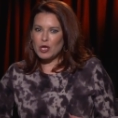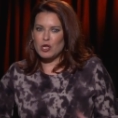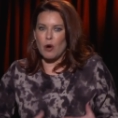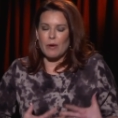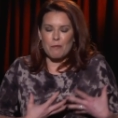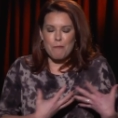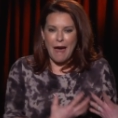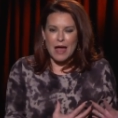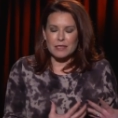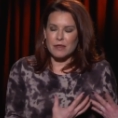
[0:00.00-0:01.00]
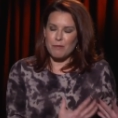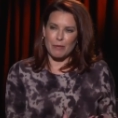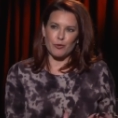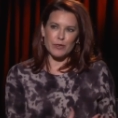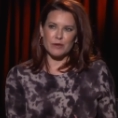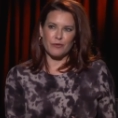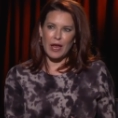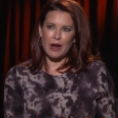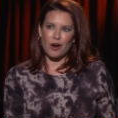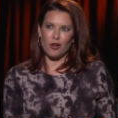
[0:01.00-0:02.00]
going back to the memories of
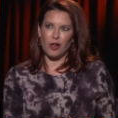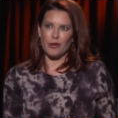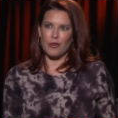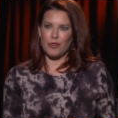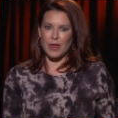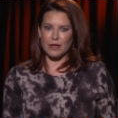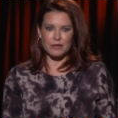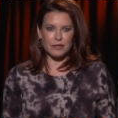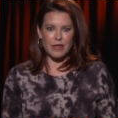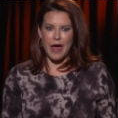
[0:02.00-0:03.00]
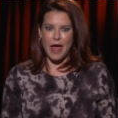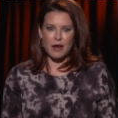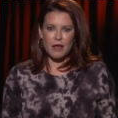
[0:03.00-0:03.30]
Carol are the things that,